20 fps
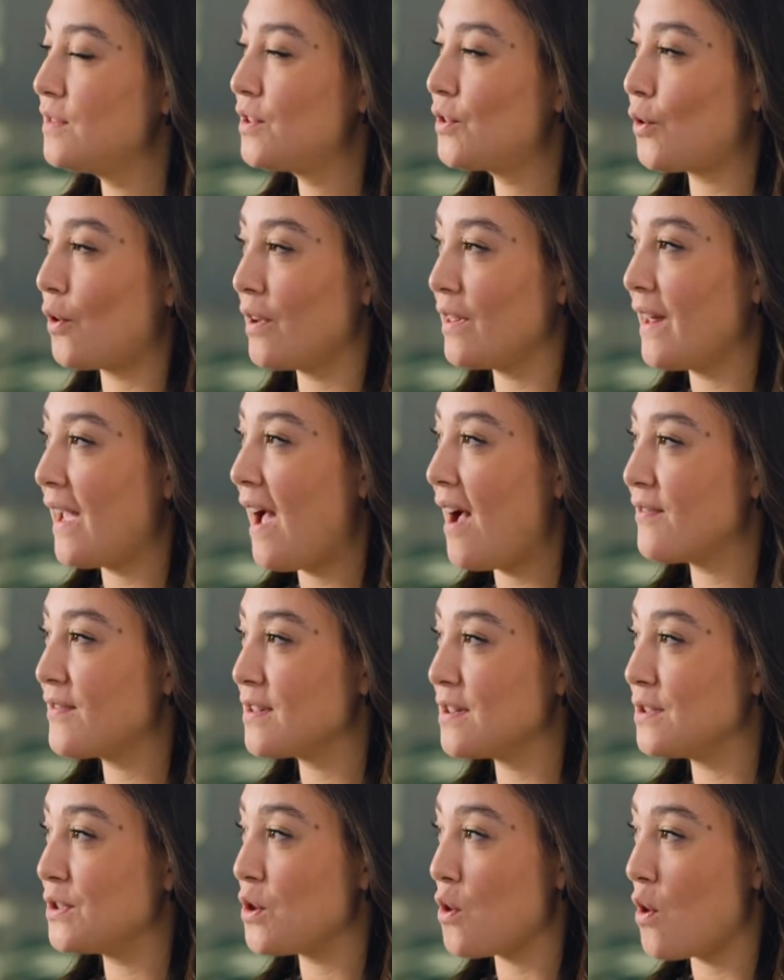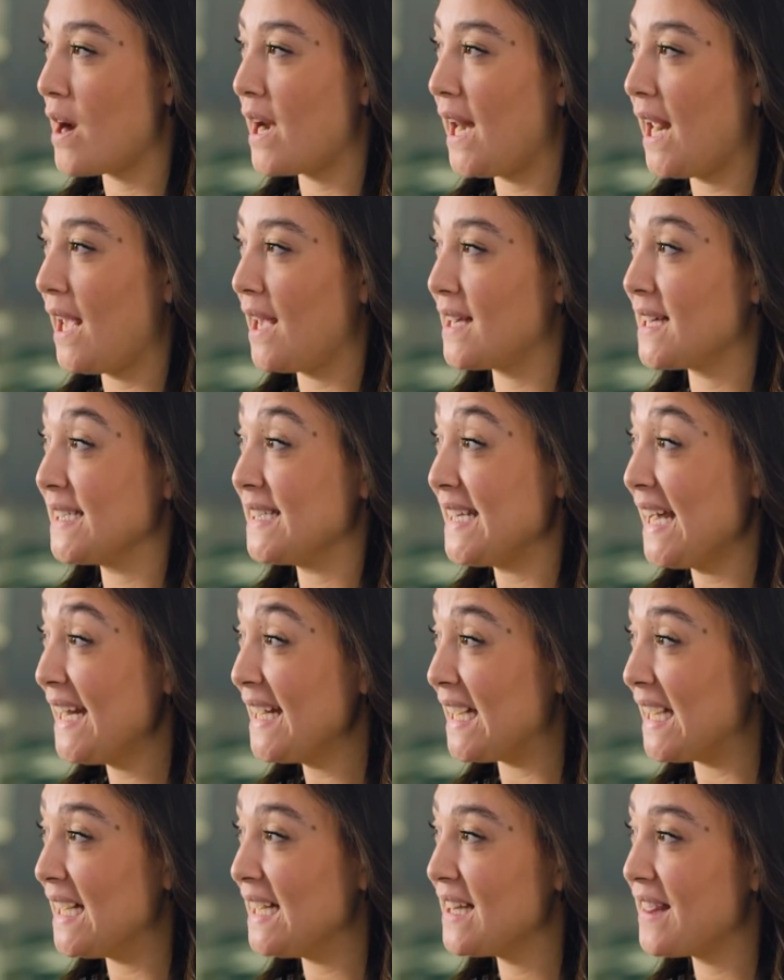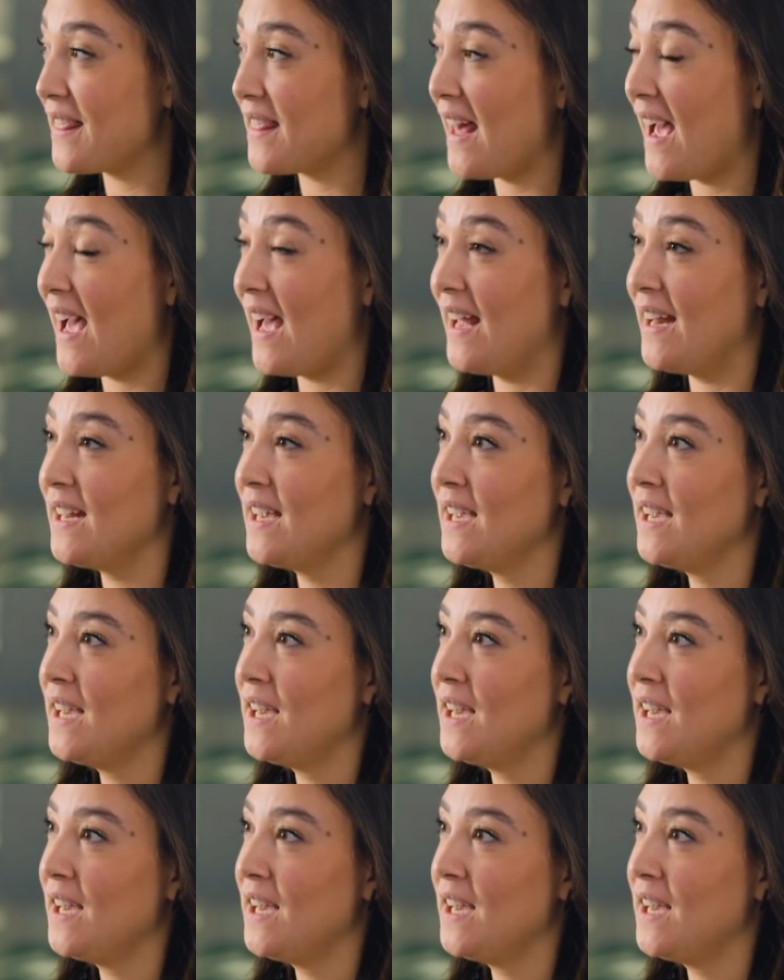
shortly after joining Kadena that